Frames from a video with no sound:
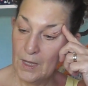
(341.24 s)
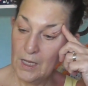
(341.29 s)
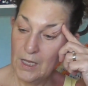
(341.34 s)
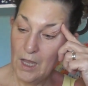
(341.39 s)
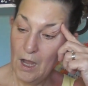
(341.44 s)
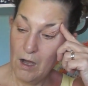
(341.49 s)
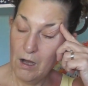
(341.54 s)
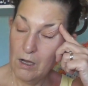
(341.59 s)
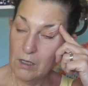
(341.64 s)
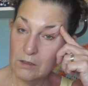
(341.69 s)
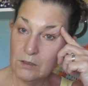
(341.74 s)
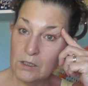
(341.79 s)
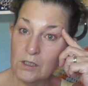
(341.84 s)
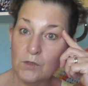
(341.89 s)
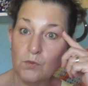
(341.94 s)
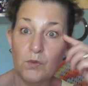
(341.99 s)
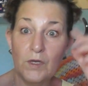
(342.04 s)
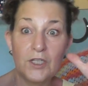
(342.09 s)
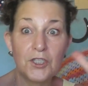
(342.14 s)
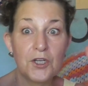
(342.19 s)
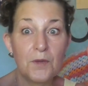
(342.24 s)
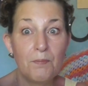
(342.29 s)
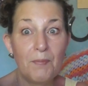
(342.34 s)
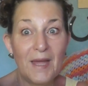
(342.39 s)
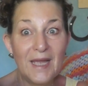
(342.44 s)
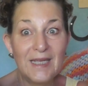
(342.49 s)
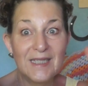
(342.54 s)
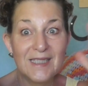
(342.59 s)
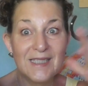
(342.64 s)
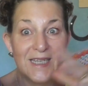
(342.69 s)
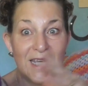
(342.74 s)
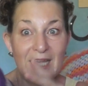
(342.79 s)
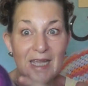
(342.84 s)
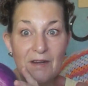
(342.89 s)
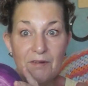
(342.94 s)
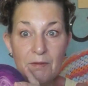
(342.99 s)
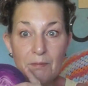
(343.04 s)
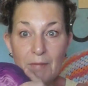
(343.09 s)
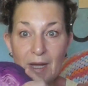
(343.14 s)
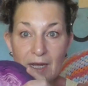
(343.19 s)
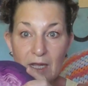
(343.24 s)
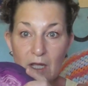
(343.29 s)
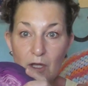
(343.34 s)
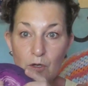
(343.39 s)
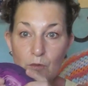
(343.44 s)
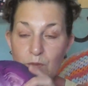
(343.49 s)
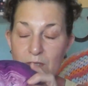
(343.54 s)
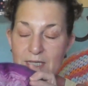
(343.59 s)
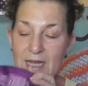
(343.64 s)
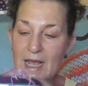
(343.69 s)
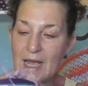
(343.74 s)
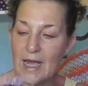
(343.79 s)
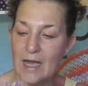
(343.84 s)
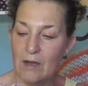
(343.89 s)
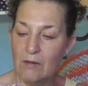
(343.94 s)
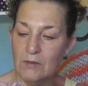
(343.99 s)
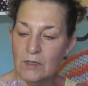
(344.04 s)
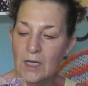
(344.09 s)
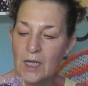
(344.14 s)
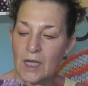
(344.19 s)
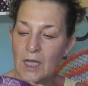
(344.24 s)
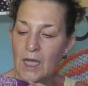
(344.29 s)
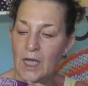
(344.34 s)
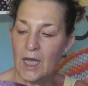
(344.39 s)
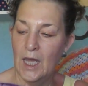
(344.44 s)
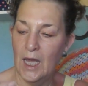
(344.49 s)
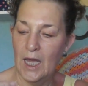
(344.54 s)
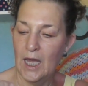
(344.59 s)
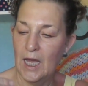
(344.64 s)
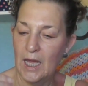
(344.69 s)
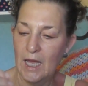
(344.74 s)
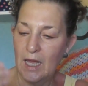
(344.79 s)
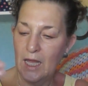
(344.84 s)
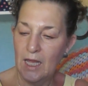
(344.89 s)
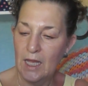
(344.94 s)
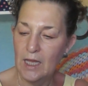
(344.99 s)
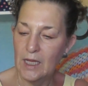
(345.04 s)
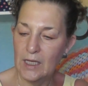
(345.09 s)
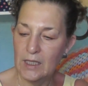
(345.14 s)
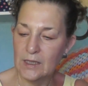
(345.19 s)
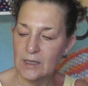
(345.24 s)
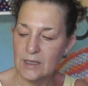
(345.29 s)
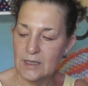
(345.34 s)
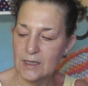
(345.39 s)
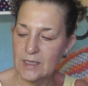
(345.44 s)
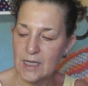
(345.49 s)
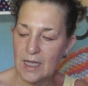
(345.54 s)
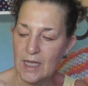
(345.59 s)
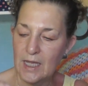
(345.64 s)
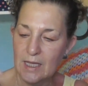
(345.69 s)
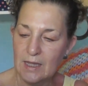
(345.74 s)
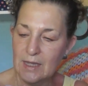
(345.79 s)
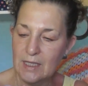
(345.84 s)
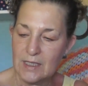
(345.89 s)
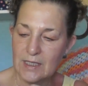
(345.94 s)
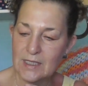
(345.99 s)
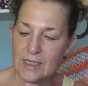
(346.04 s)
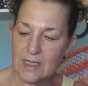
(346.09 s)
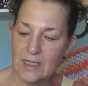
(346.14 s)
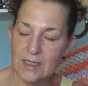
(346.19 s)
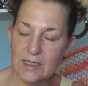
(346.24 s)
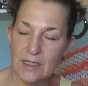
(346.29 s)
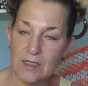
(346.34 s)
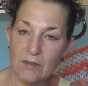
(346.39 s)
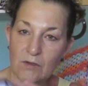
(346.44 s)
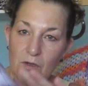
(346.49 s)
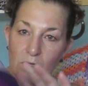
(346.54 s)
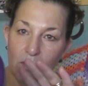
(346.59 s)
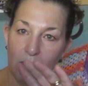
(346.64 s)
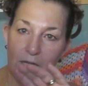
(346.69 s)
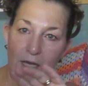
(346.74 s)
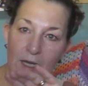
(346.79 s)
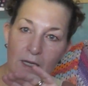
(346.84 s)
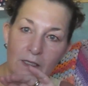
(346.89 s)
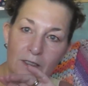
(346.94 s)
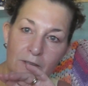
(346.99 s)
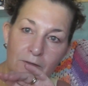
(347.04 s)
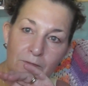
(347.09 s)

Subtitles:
yarns, which are based here in my hometown, and this is the colour,